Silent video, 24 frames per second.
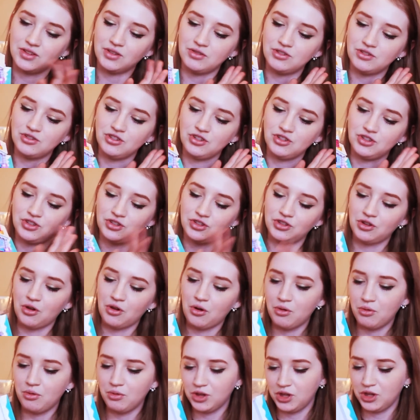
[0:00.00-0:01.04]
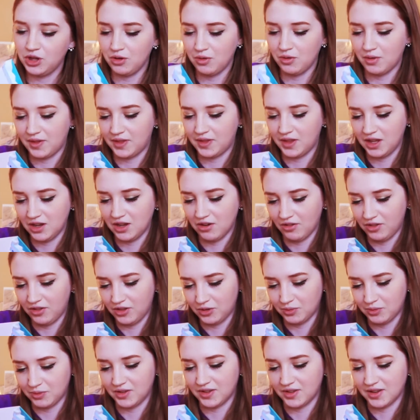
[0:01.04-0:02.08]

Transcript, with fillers: So it's just so cute. And the year on this one's